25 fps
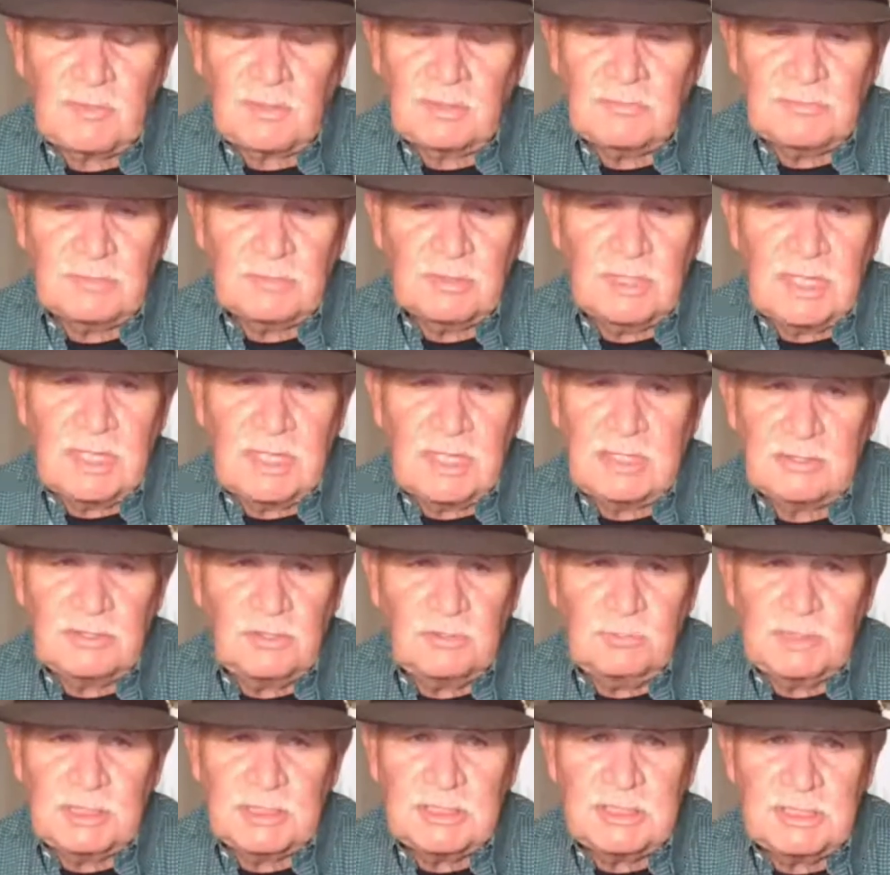throughout
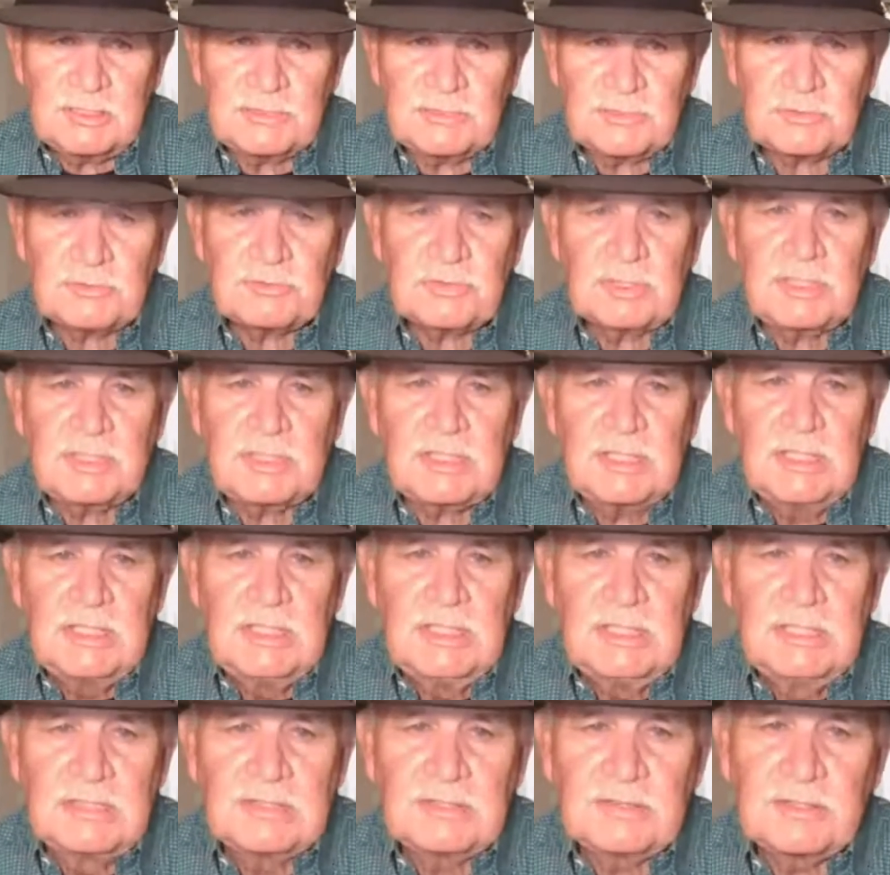human history,
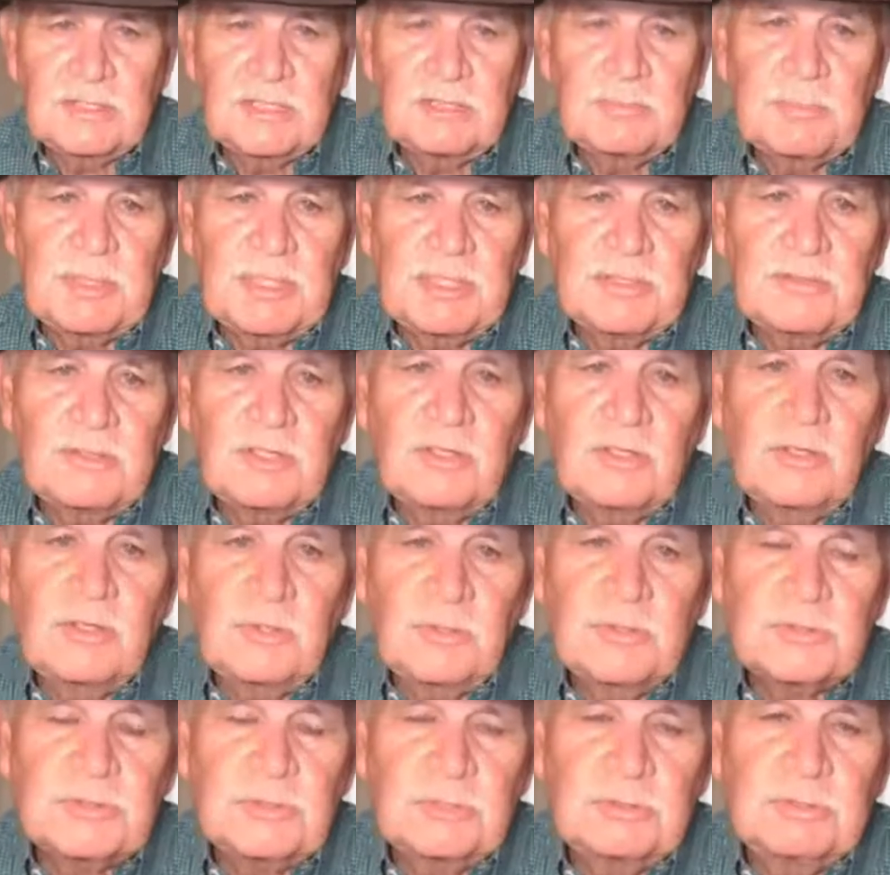there have been
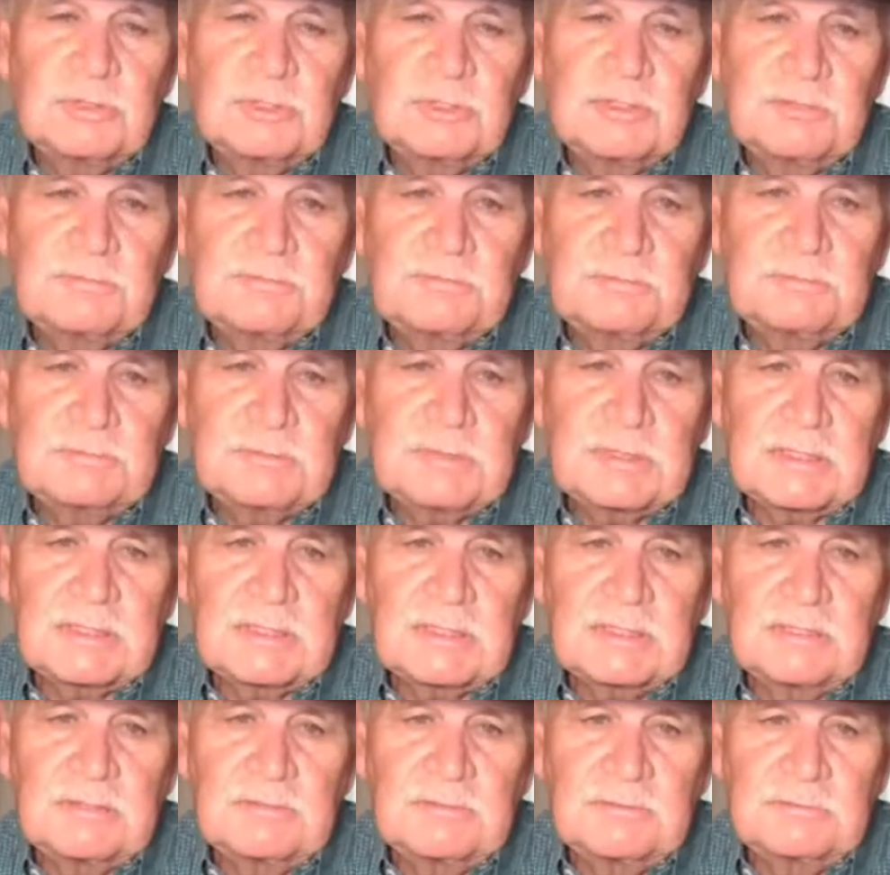those who
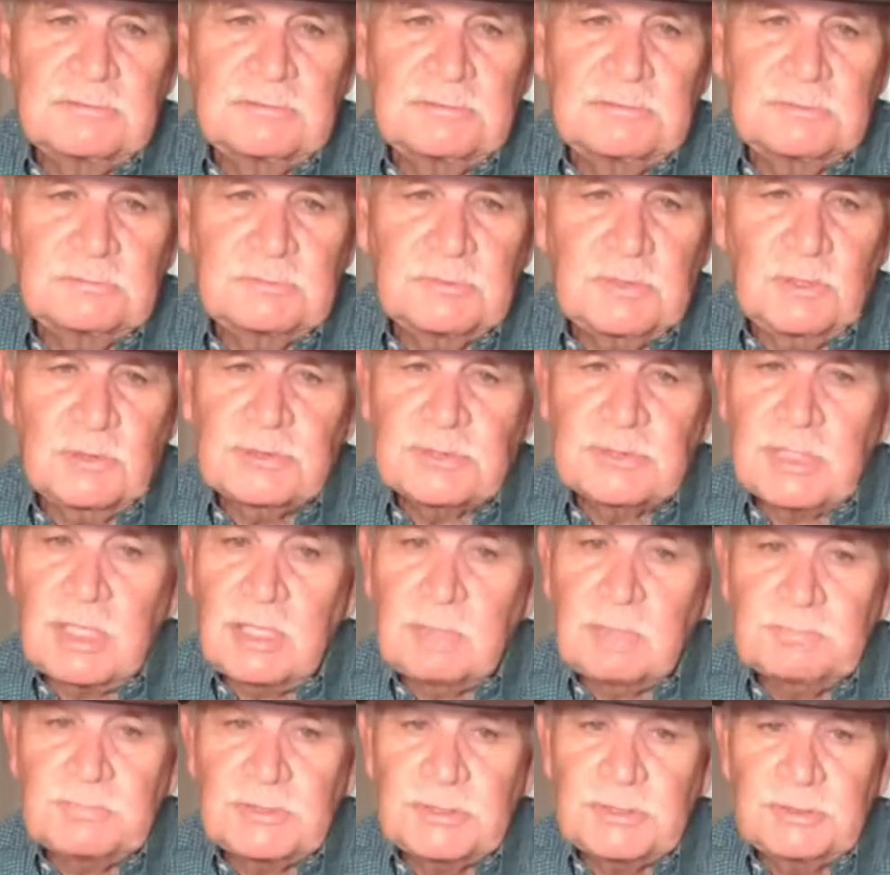have rose
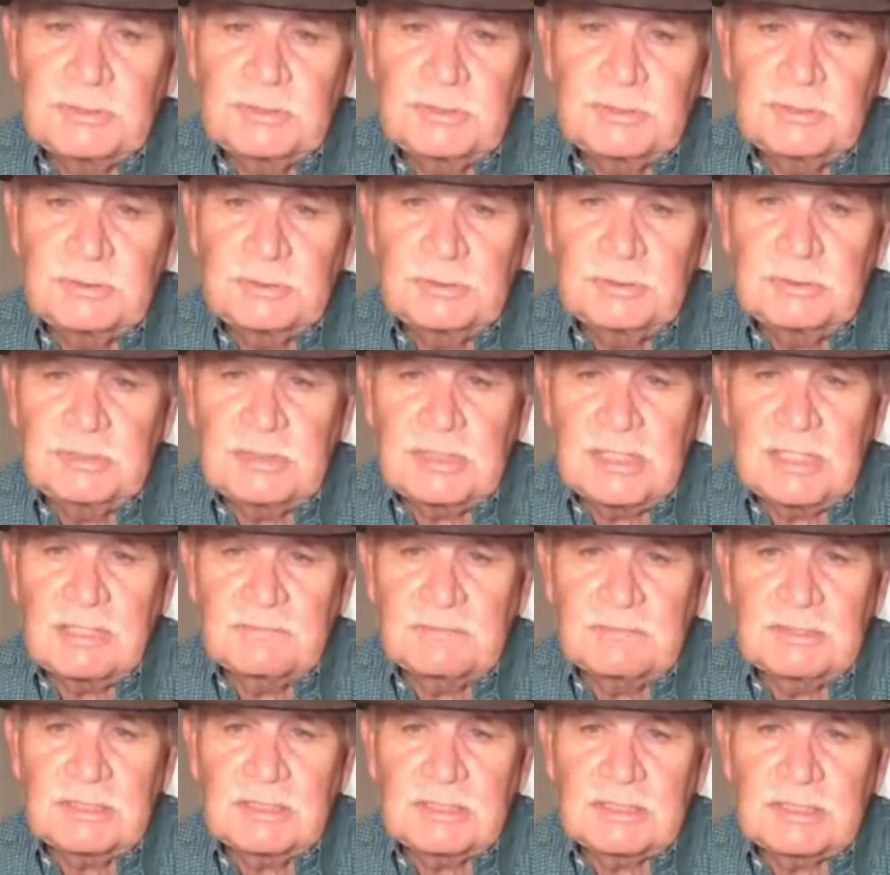up to
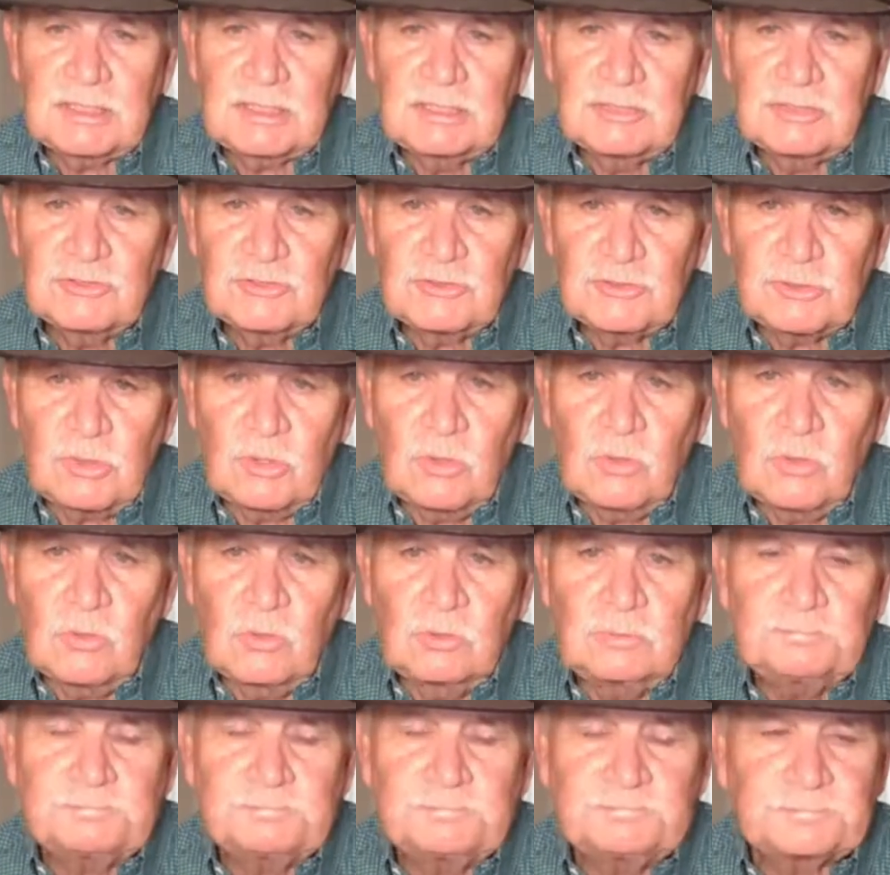govern and
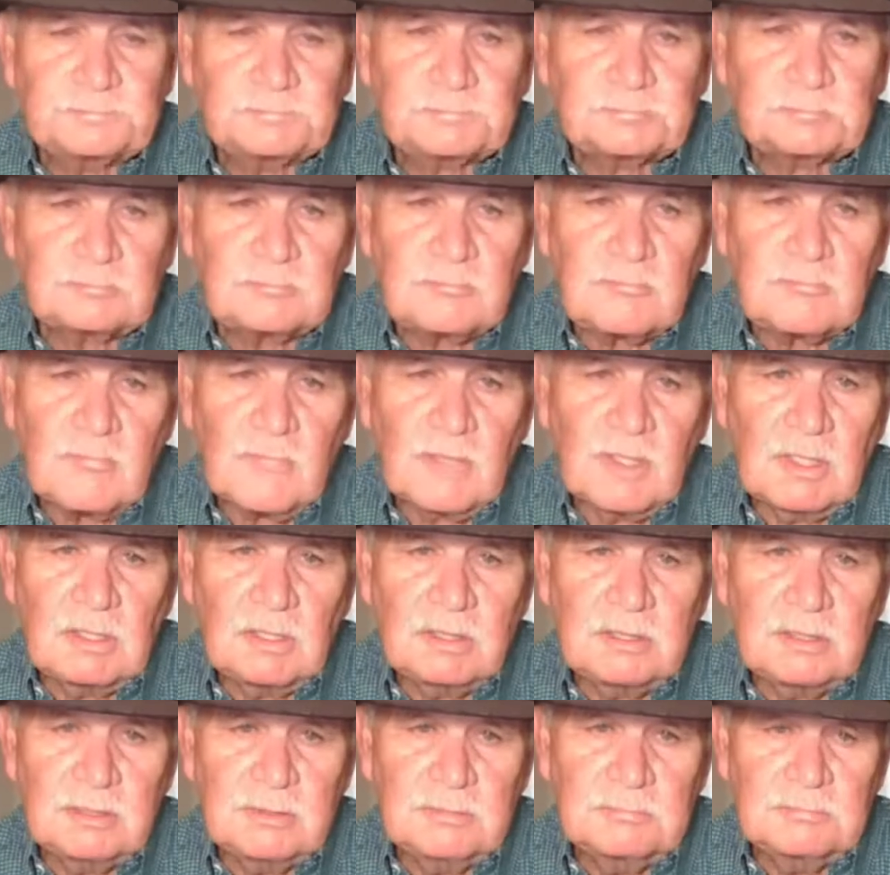control
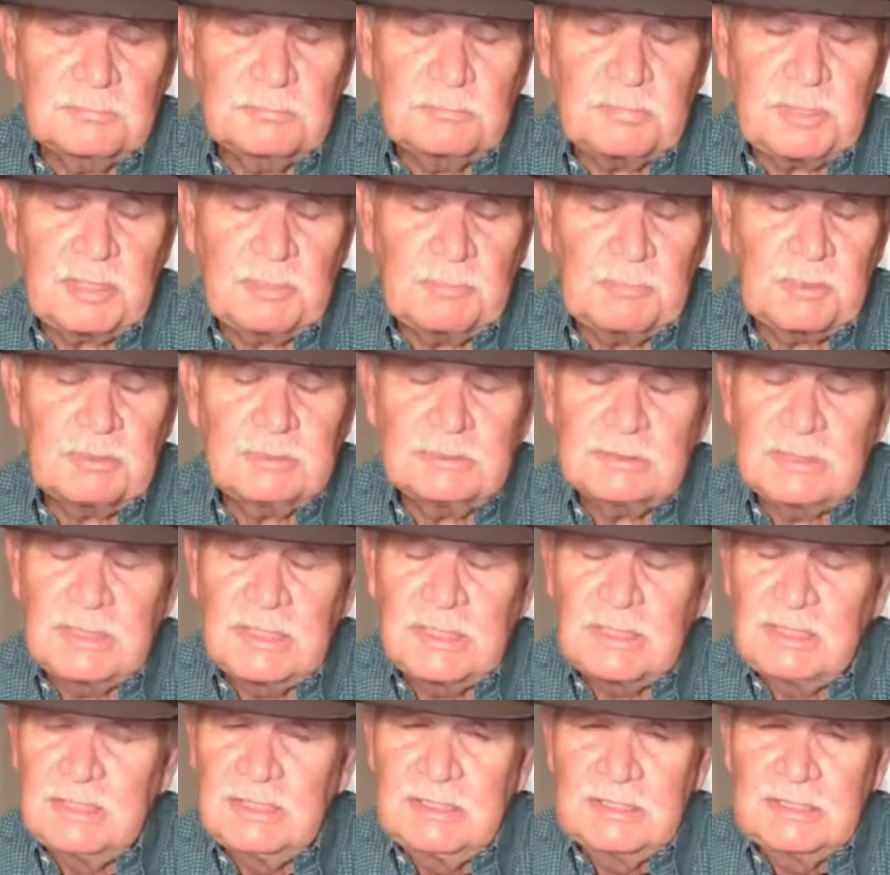people,
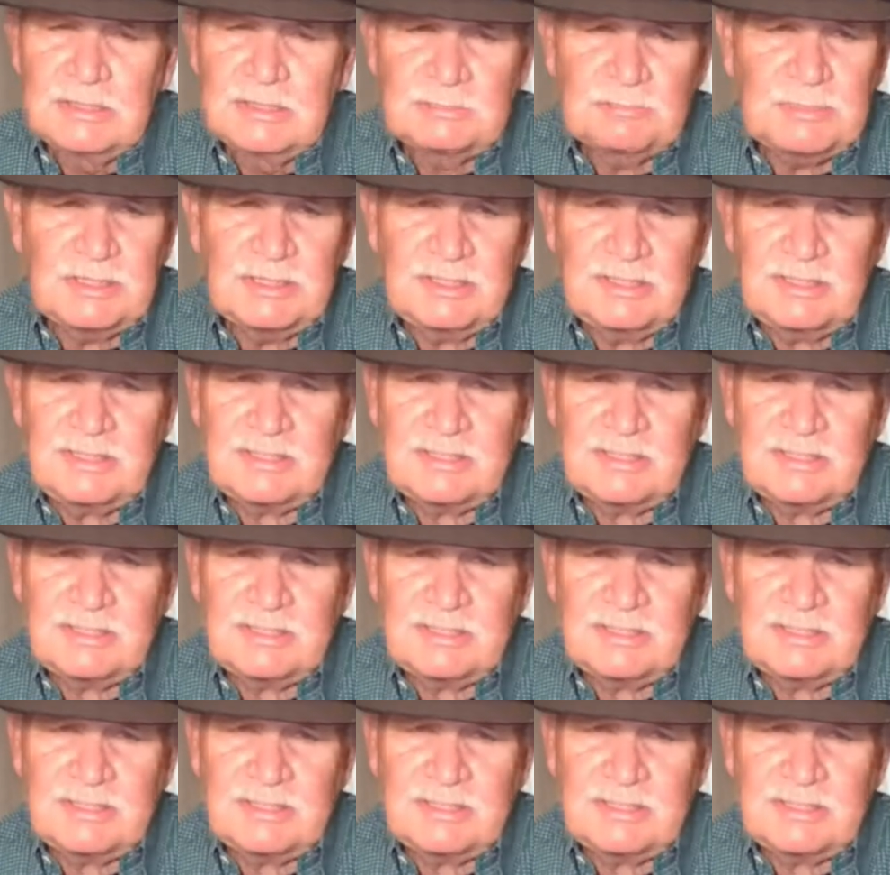but